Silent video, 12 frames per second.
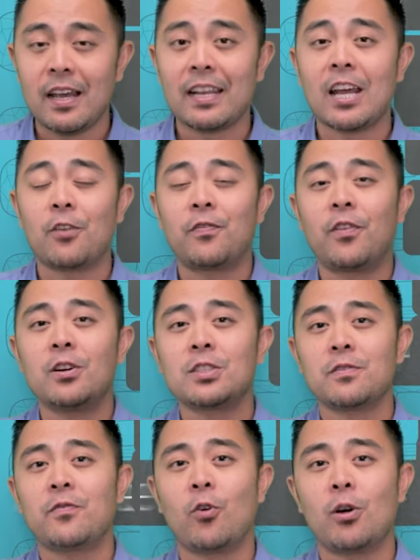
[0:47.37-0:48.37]
Now,
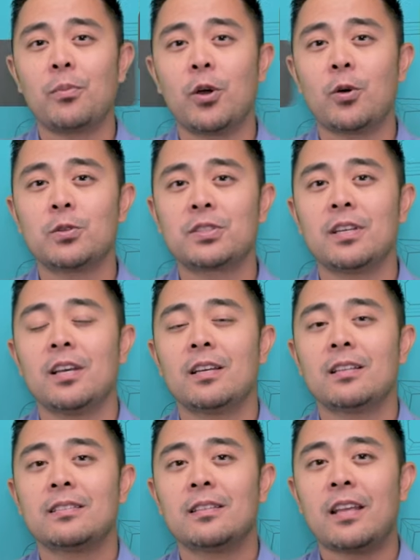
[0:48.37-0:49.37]
first and foremost,
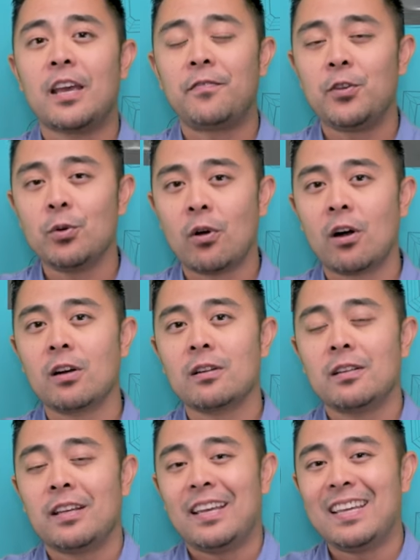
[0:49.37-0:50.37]
if you
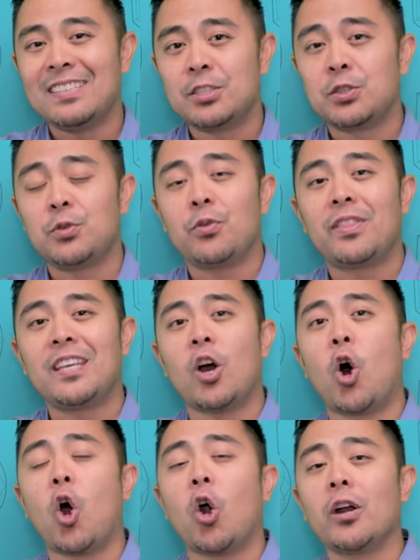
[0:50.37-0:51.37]
are into the
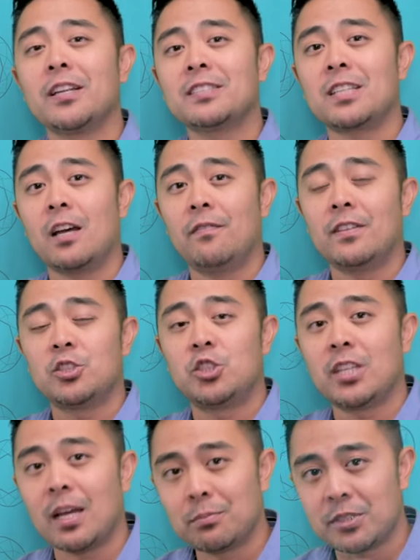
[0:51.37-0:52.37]
hardness of a
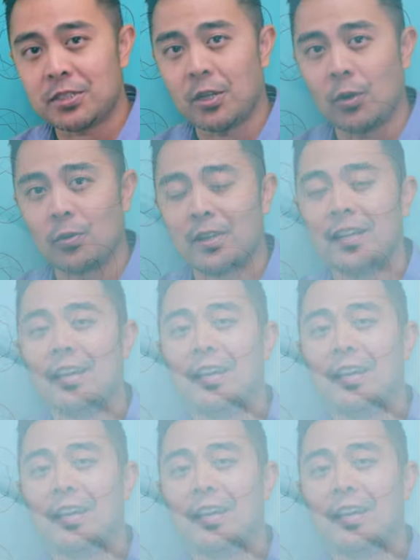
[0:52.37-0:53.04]
gemstone,